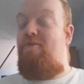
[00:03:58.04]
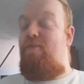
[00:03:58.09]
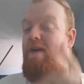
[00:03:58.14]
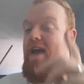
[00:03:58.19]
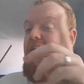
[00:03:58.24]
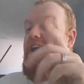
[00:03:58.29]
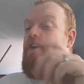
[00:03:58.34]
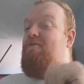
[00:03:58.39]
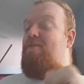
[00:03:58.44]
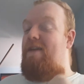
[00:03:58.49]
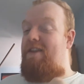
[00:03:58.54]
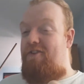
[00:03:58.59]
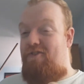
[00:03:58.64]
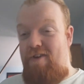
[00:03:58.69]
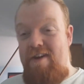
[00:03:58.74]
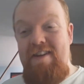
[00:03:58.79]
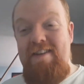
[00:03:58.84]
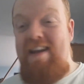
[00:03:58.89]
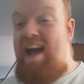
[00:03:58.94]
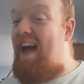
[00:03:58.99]
where the
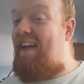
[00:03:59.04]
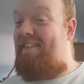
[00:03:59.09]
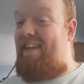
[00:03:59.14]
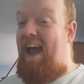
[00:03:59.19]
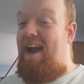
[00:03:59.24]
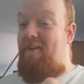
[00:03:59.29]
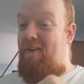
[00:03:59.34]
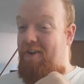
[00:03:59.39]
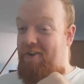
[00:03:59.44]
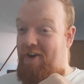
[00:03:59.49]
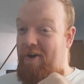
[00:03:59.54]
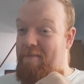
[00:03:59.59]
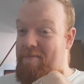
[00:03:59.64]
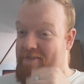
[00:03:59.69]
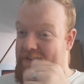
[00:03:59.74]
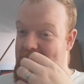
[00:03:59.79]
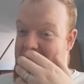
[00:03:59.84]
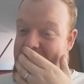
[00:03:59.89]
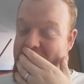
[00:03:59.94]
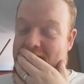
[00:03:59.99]
Dreamcast era
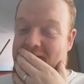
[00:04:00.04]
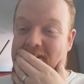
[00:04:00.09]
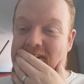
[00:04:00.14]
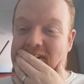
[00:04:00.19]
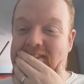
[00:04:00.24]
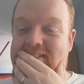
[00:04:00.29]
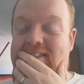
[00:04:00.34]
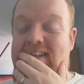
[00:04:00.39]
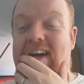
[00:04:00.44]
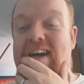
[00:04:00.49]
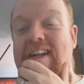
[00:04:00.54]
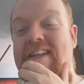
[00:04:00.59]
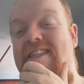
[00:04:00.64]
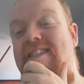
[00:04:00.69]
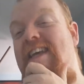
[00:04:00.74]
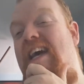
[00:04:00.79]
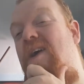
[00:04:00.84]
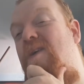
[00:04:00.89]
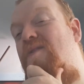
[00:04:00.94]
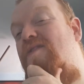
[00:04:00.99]
comes in, because
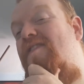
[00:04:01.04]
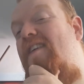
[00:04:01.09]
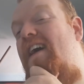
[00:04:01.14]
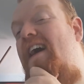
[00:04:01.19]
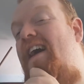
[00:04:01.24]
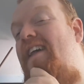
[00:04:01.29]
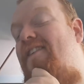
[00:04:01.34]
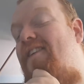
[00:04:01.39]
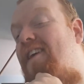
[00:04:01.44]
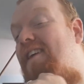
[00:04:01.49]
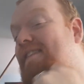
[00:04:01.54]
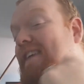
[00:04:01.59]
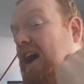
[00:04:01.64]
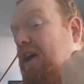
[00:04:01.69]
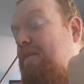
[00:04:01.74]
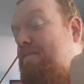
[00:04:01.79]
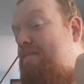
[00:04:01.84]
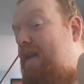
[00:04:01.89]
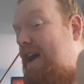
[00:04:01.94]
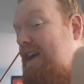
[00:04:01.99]
turns out
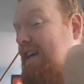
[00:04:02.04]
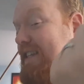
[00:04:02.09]
my